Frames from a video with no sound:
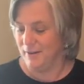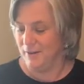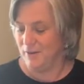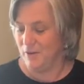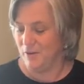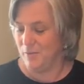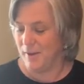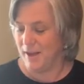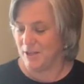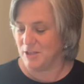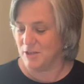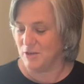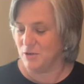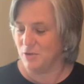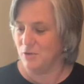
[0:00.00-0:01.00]
to
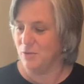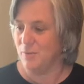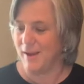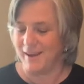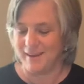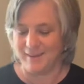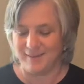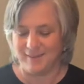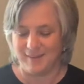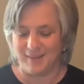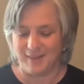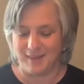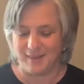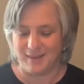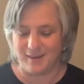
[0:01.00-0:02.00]
imagine new ways
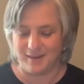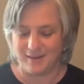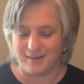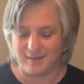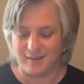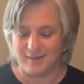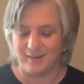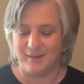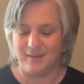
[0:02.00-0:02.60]
that things